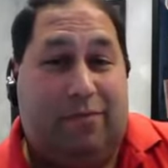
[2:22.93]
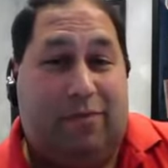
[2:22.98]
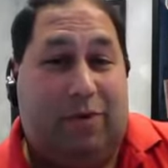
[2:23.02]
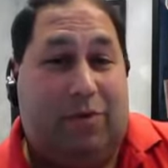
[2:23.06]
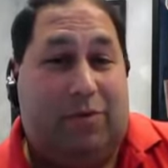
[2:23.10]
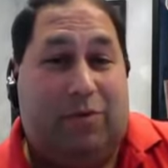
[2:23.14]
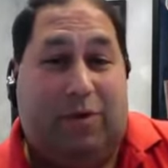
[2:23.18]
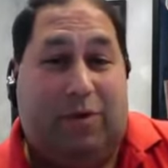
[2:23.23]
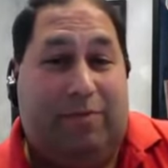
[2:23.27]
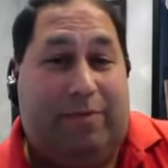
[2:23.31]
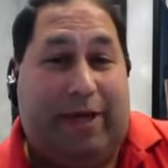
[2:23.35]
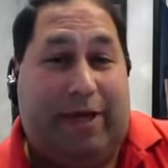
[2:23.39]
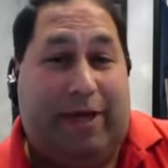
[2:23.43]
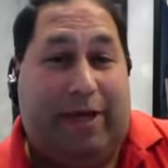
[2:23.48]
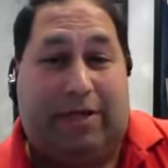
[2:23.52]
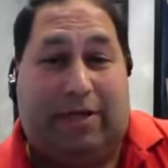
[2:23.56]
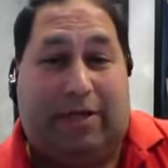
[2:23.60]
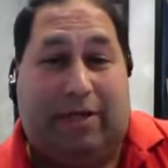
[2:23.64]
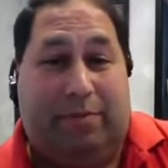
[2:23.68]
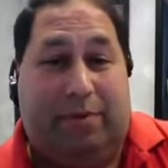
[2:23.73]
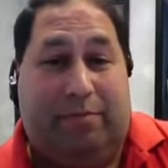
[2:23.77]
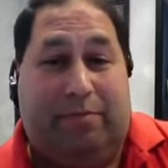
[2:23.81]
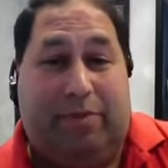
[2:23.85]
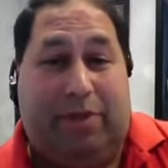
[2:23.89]
we would have
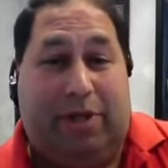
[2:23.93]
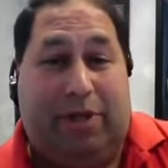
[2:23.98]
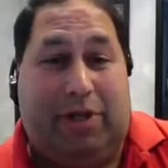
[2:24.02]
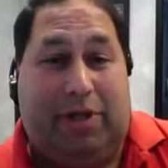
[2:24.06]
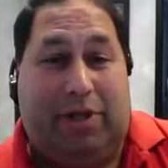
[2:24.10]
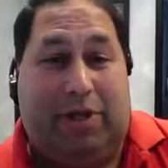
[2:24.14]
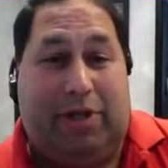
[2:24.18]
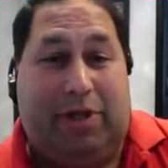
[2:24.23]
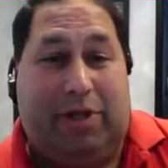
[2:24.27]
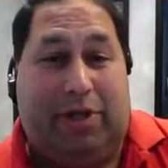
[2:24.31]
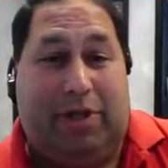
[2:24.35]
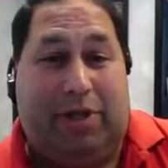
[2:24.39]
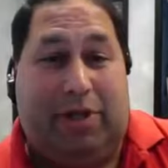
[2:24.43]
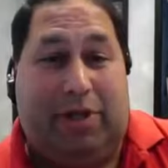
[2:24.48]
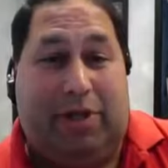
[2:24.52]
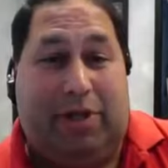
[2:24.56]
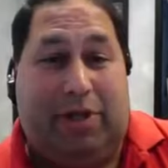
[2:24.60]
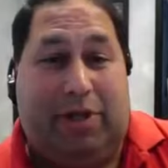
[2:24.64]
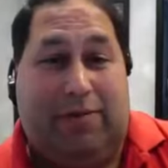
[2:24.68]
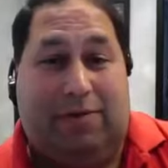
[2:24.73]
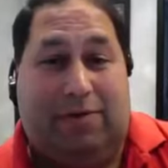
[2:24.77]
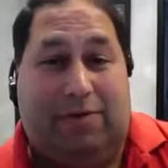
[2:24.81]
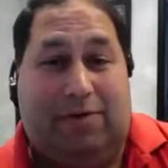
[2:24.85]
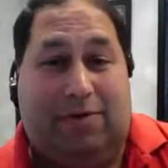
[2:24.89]
basically been playing
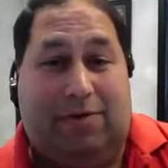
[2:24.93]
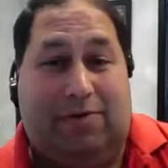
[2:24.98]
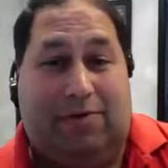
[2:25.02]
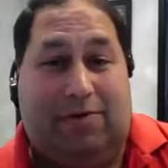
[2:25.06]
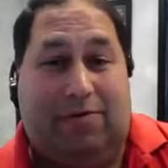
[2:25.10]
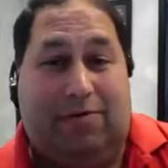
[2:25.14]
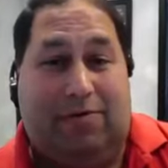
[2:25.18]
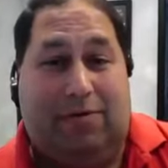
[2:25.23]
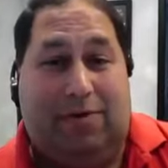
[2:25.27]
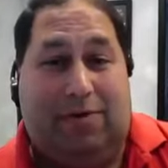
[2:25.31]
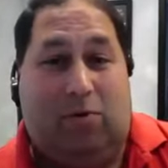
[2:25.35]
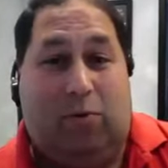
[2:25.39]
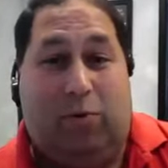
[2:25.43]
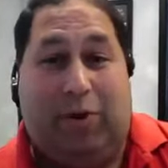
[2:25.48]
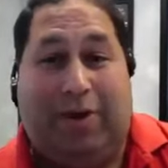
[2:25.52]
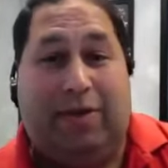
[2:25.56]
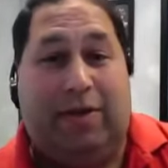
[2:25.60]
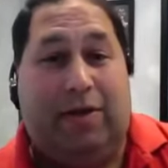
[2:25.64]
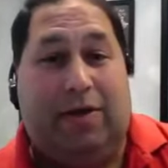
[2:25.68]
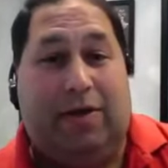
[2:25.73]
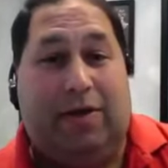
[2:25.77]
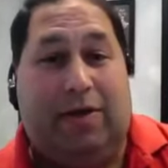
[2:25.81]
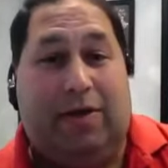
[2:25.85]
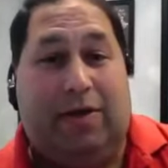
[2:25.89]
to win
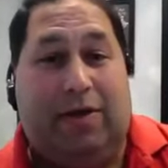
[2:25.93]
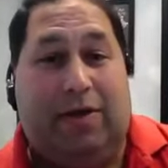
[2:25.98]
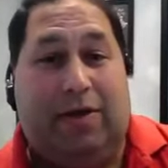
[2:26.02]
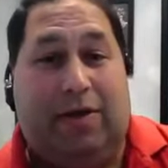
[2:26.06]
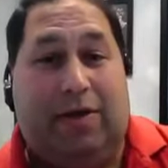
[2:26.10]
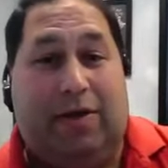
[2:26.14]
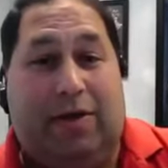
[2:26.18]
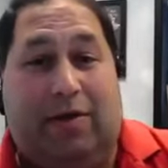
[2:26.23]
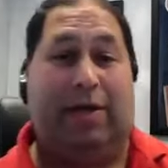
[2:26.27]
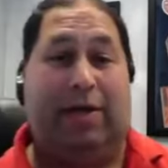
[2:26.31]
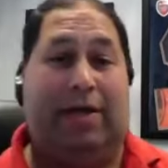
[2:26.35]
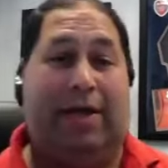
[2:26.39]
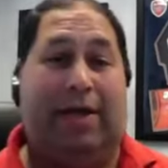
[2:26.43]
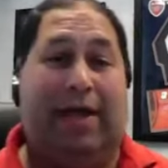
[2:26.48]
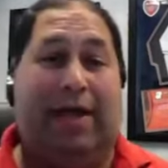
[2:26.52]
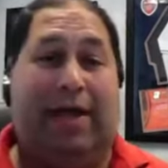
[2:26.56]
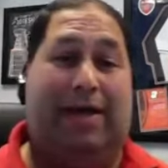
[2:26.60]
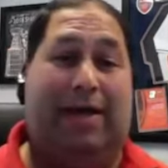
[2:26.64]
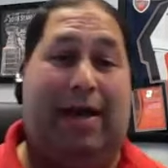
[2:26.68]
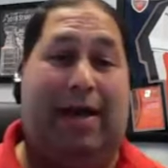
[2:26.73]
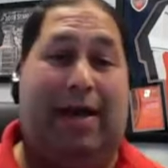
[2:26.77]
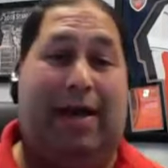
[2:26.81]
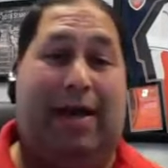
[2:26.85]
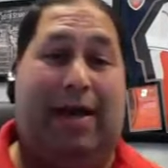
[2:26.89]
the Europa League
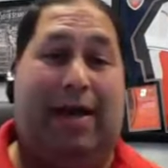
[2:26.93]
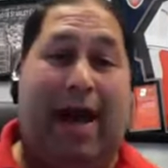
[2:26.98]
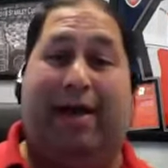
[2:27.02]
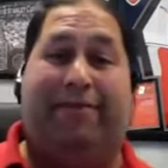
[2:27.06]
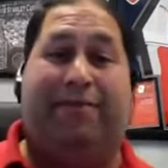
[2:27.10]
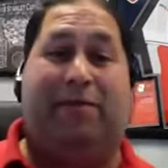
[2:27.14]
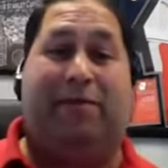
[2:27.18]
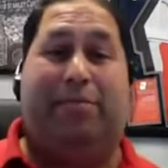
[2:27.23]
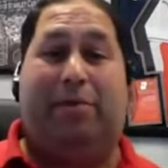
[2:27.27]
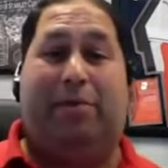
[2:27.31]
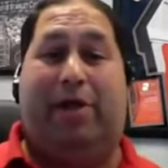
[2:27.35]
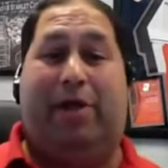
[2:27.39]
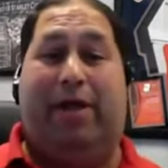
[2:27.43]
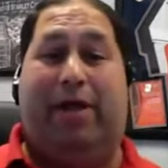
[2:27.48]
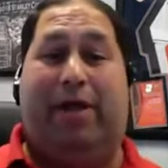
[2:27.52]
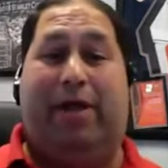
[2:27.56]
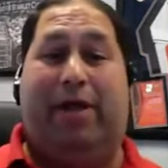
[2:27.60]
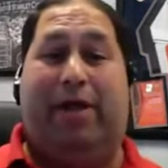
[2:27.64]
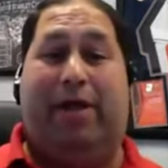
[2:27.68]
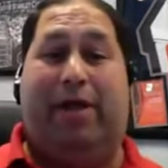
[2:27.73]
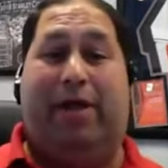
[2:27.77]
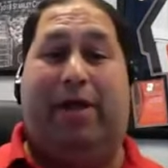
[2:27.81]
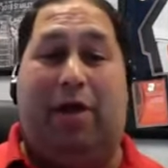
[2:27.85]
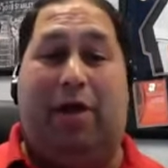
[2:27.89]
and not have to
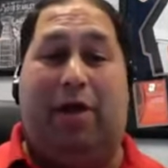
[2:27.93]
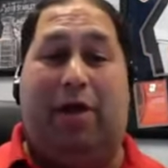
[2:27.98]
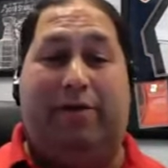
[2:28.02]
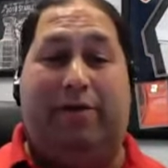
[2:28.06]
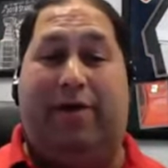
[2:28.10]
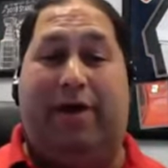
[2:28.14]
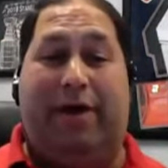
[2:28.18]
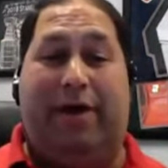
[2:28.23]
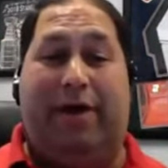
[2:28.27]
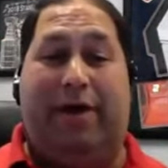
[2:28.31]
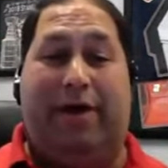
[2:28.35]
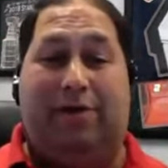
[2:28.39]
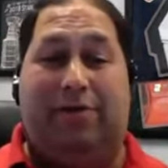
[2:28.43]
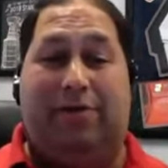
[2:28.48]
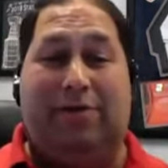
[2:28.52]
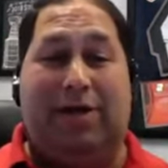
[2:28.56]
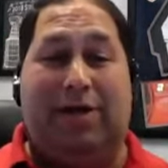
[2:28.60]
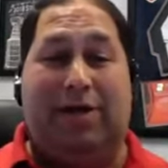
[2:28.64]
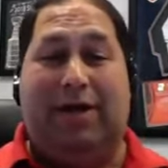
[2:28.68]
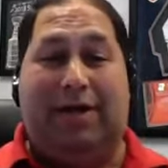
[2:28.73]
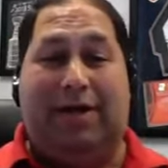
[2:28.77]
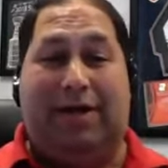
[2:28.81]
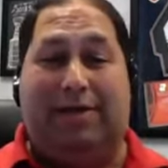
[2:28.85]
play in qualifiers